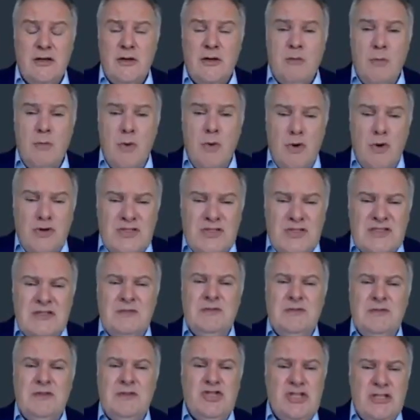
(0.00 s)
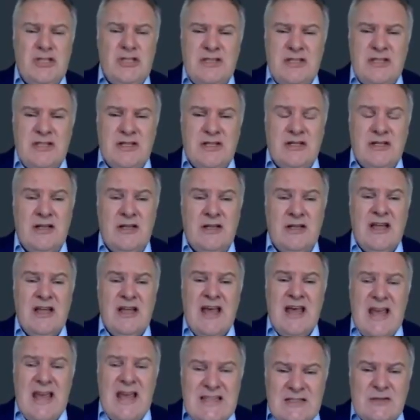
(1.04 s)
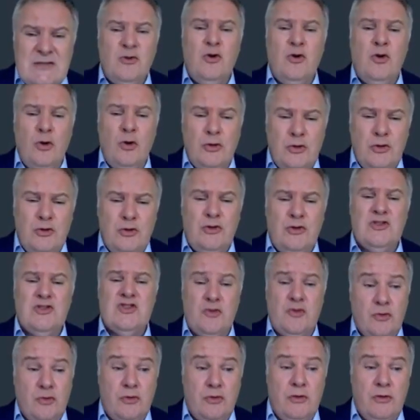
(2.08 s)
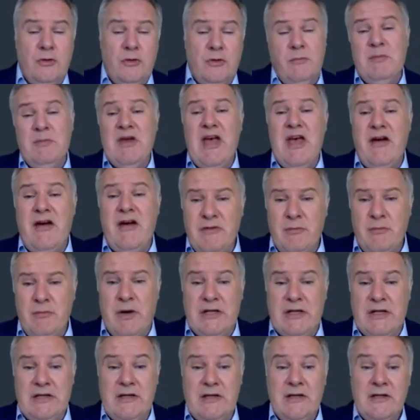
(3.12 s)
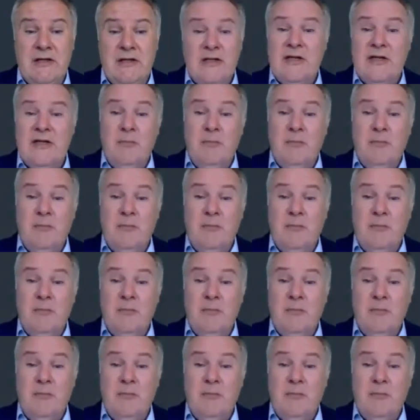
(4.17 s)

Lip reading: Most of the children has to go to the school, maybe everybody,